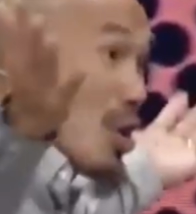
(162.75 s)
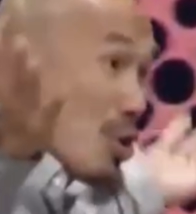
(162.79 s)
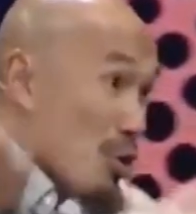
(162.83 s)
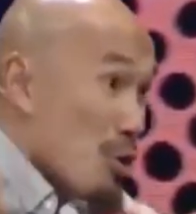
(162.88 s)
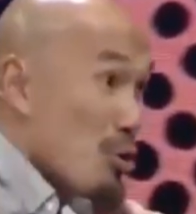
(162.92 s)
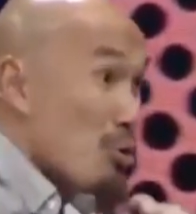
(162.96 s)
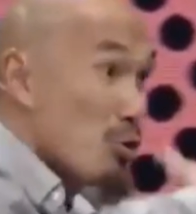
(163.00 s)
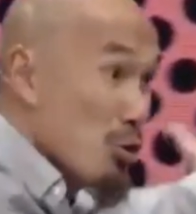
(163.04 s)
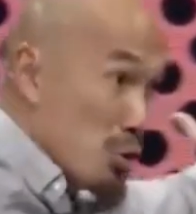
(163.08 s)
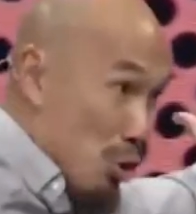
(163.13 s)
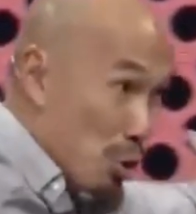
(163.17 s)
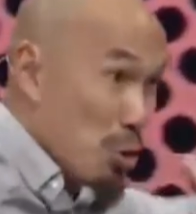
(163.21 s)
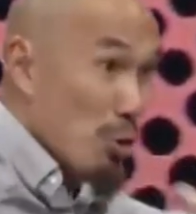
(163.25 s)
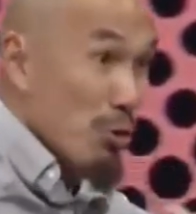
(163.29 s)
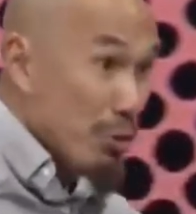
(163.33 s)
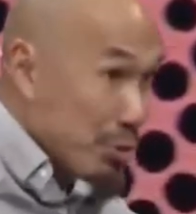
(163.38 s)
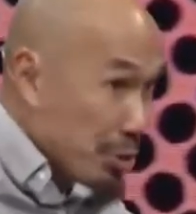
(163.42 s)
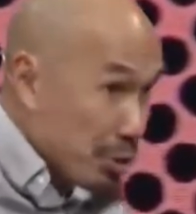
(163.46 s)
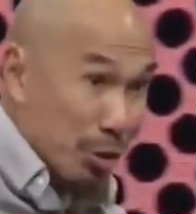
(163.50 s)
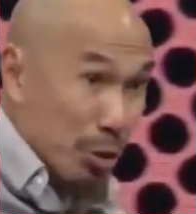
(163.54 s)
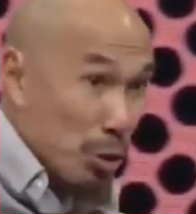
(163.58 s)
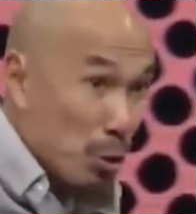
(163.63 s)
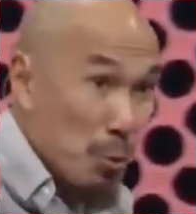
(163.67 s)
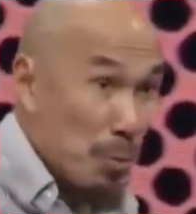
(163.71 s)
You
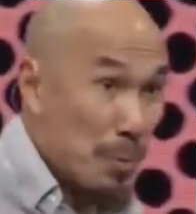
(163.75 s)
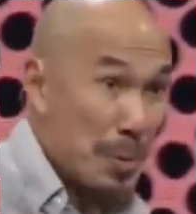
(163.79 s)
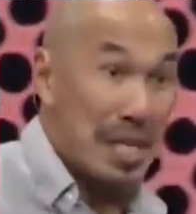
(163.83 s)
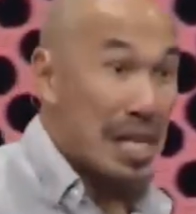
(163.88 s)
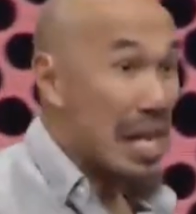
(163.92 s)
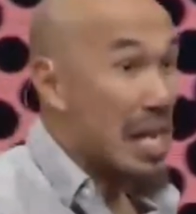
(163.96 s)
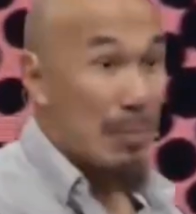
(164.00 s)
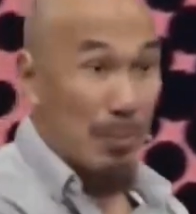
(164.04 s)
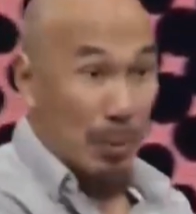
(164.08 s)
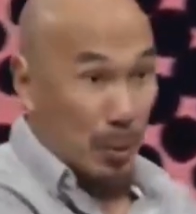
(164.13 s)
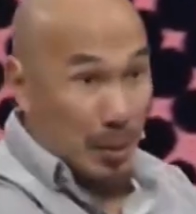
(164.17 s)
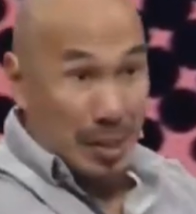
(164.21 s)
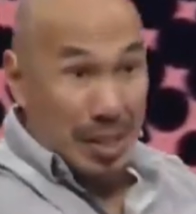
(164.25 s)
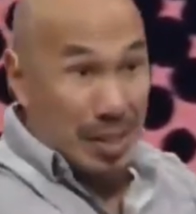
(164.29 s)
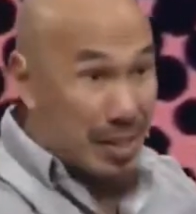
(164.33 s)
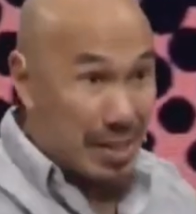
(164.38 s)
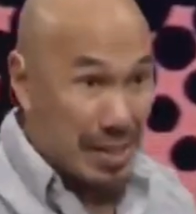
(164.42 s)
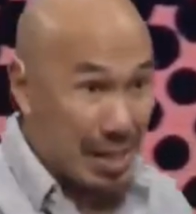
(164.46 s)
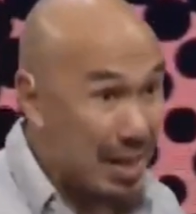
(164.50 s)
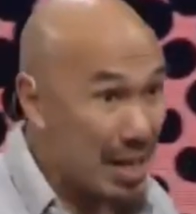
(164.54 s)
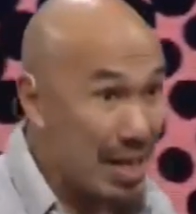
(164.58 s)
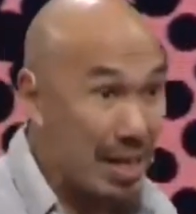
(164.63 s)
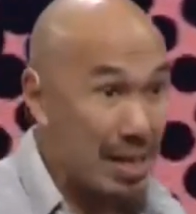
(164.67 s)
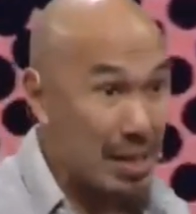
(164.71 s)
used to be able to
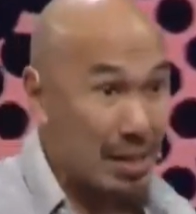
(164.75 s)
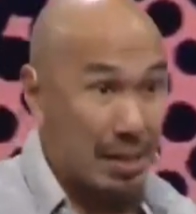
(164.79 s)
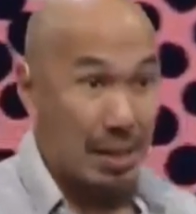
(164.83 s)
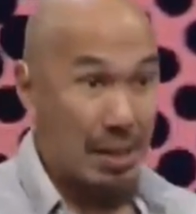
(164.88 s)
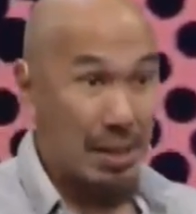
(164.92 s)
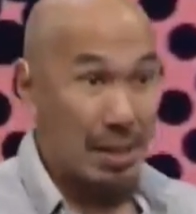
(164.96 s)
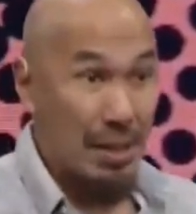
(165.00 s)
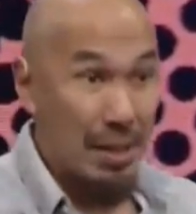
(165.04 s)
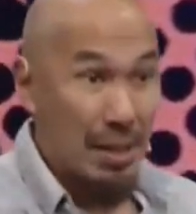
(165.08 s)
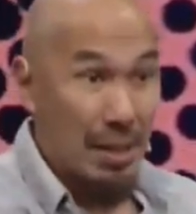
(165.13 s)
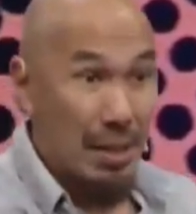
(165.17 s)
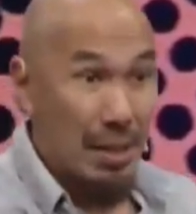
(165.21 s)
sin.